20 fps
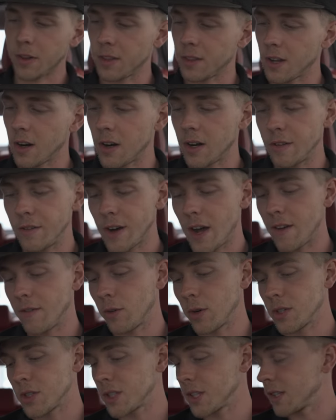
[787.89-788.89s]
a 35
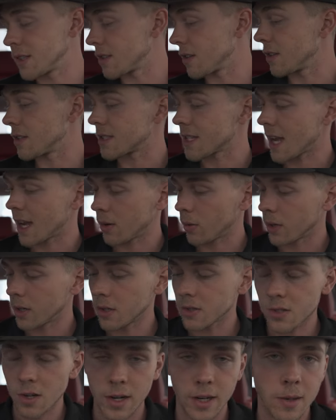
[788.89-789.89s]
windshield, so the side
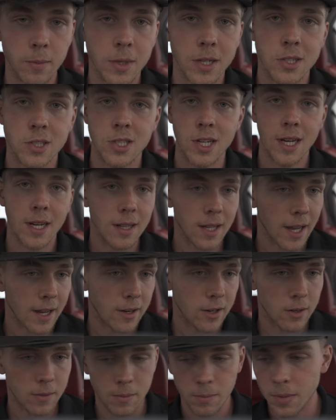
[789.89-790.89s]
windows are going to be a shade
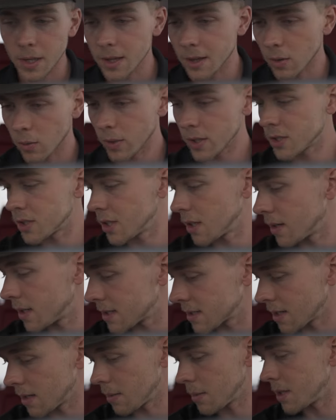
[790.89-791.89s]
lighter, but the windshield
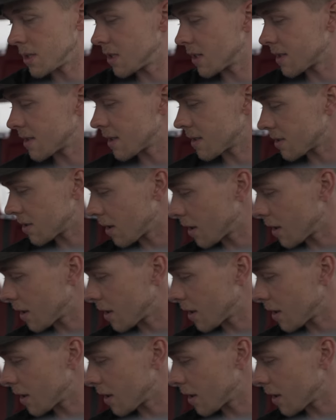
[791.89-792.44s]
is going to be just as